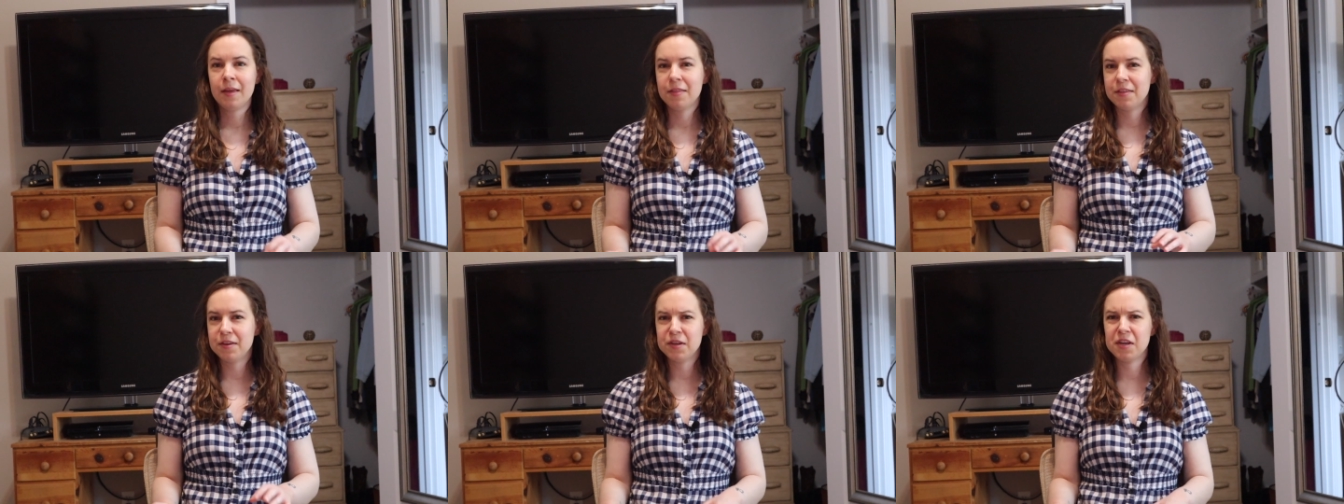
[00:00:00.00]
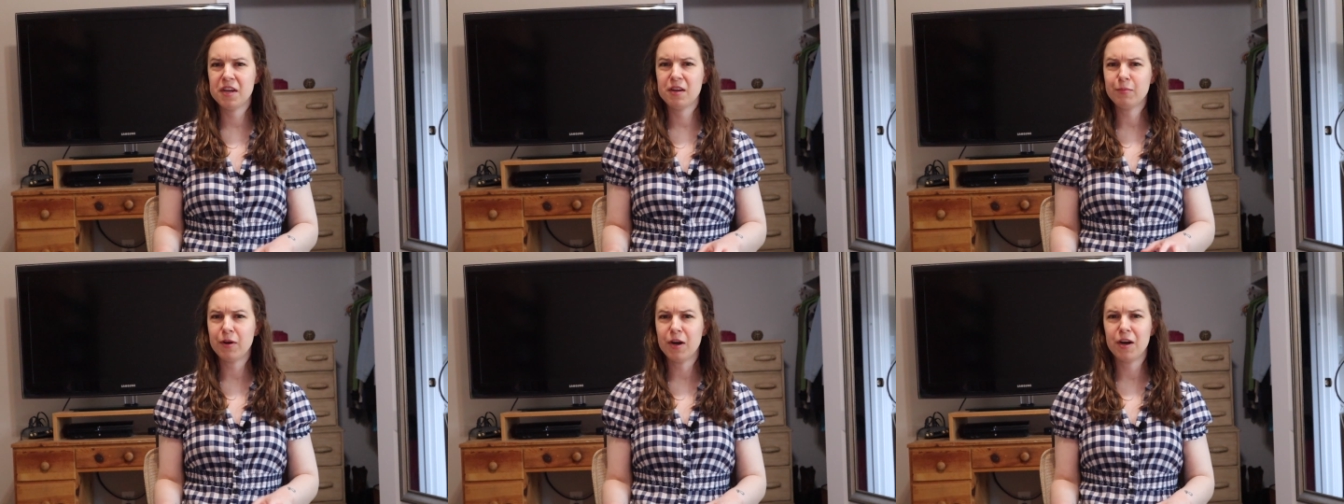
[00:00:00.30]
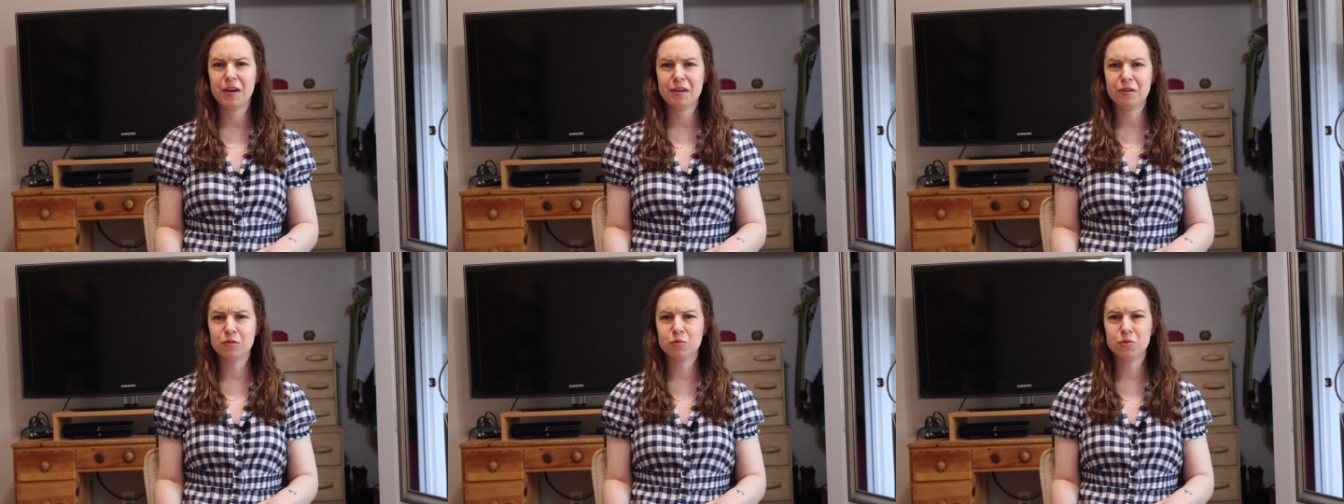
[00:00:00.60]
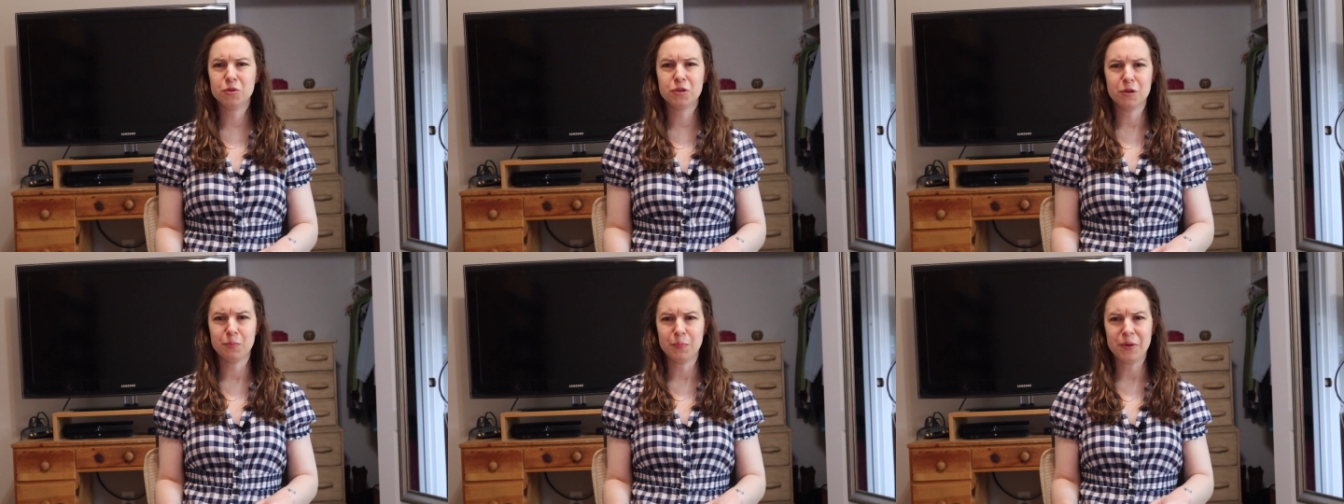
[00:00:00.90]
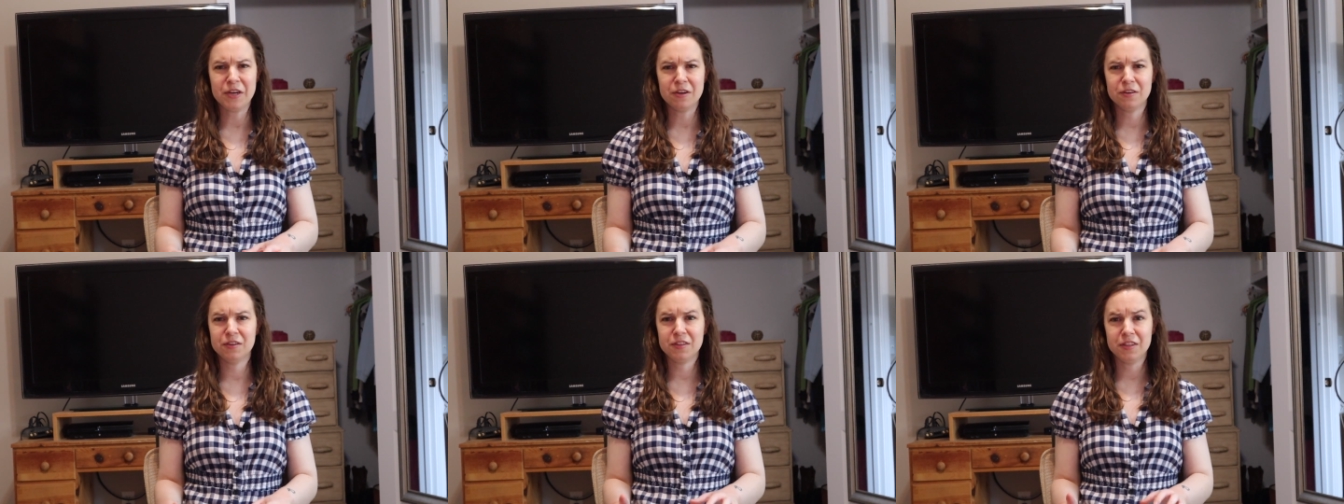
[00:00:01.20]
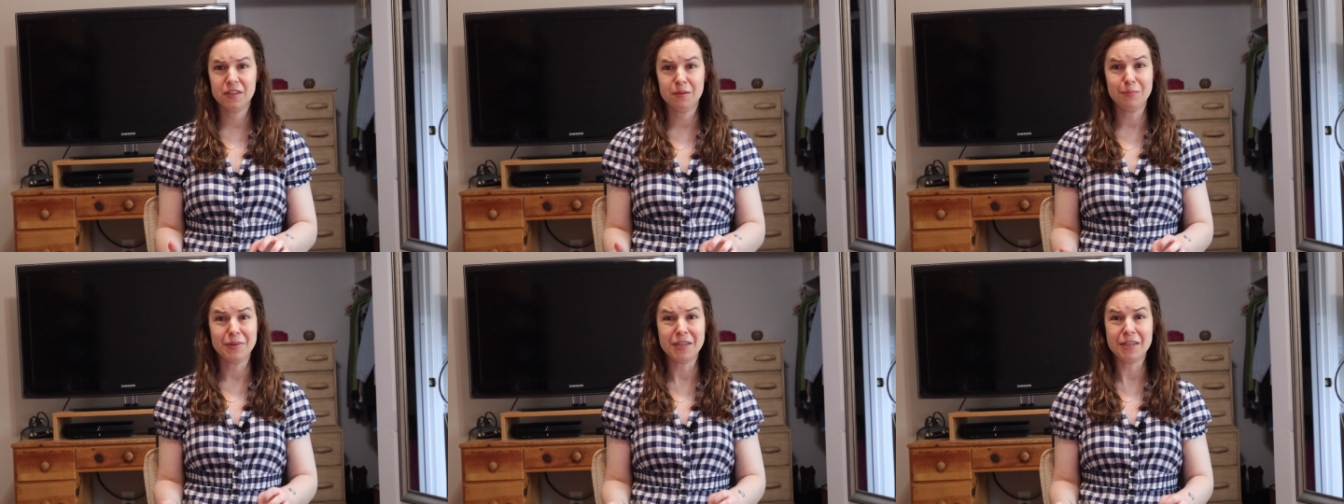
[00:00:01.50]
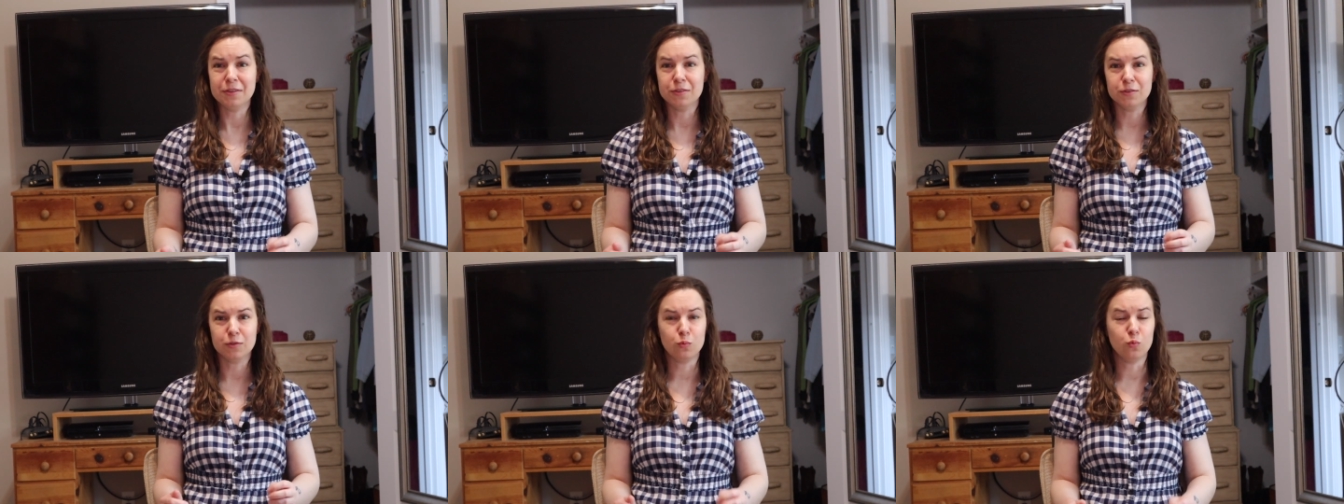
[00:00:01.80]
The name Einhorn apparently
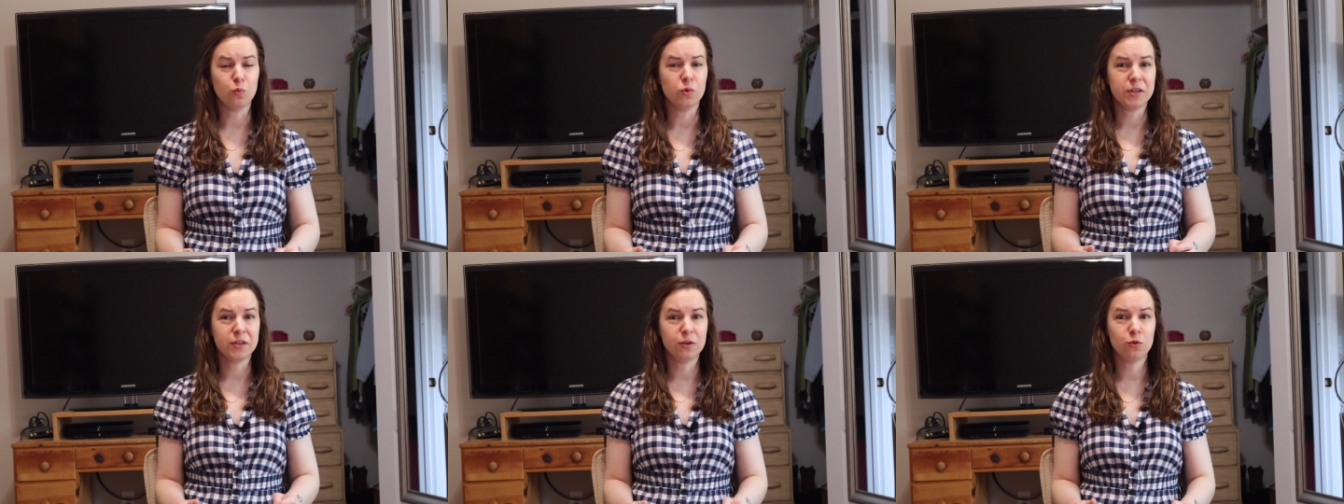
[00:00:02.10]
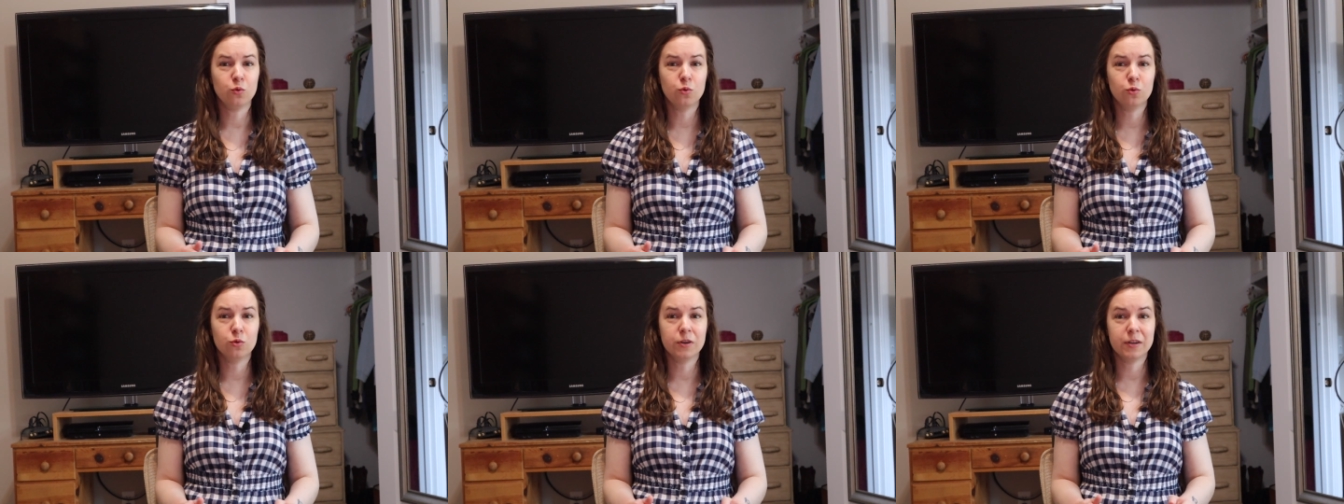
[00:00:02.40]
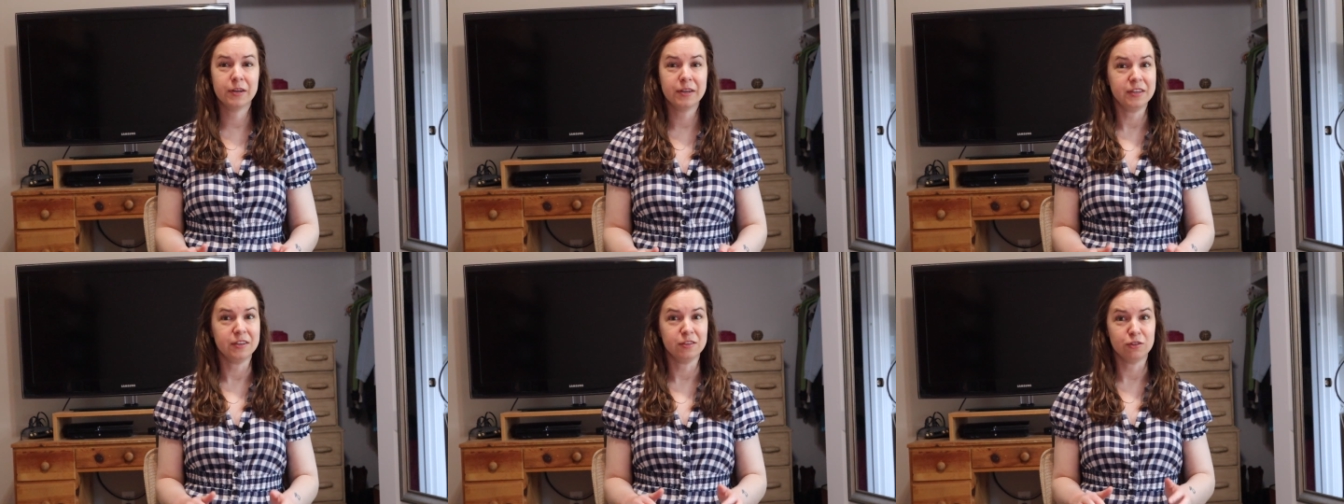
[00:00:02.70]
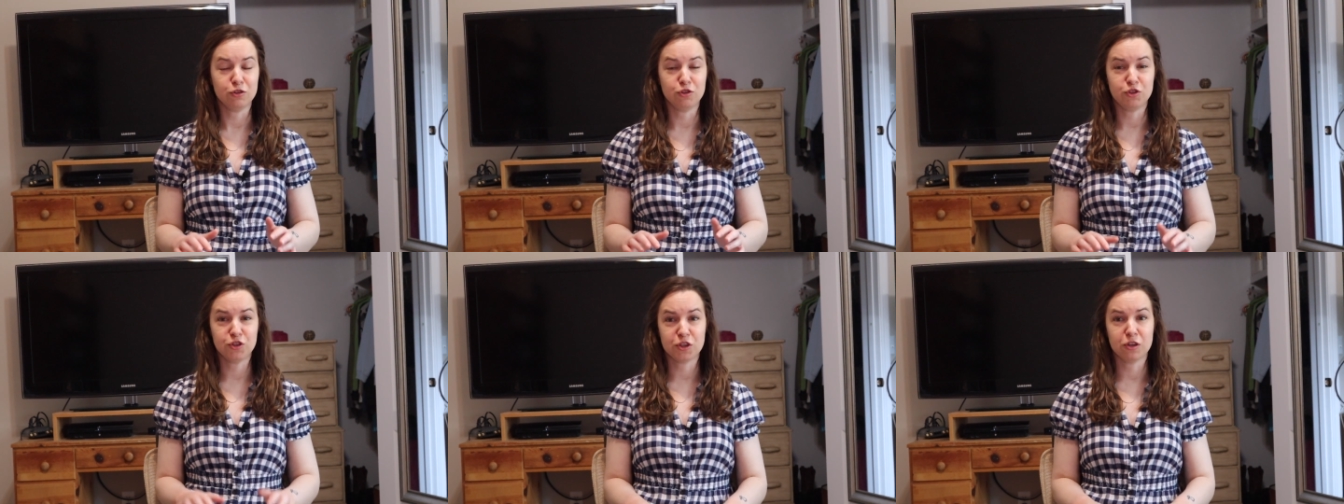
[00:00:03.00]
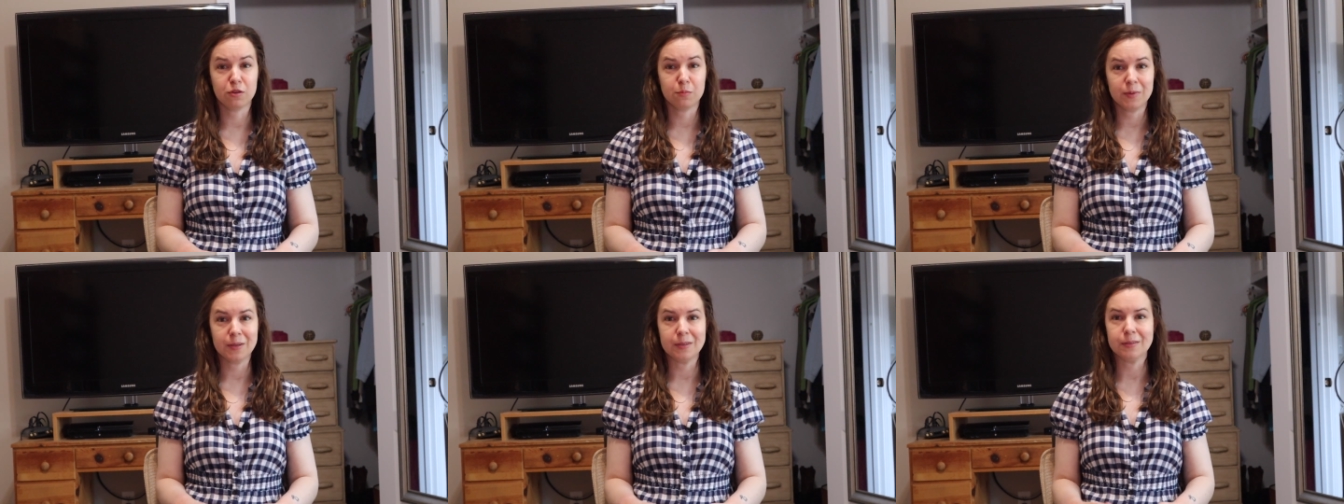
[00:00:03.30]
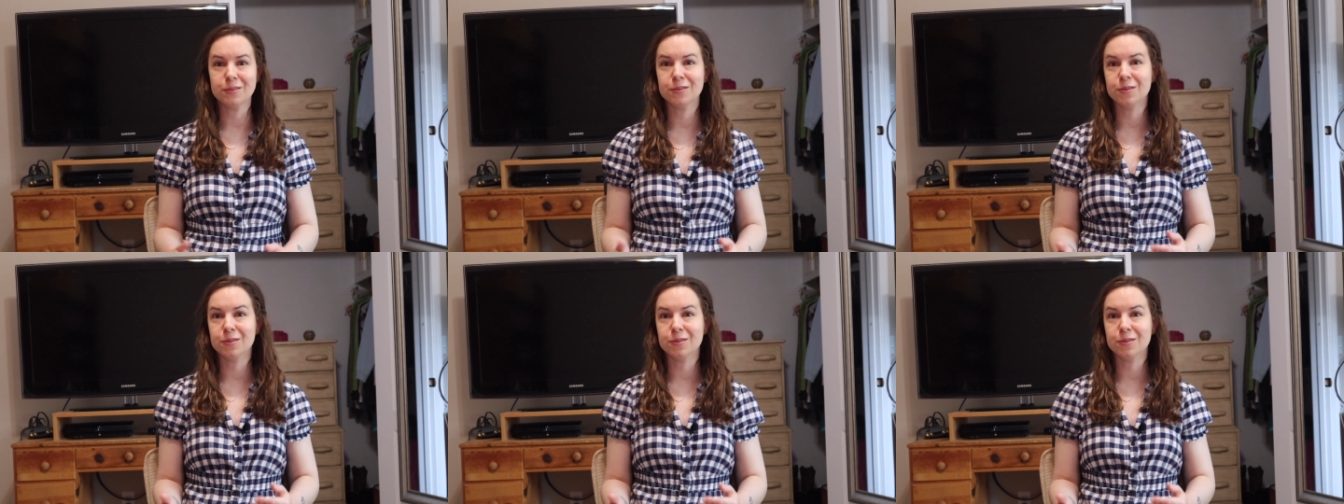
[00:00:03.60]
means one horn in German,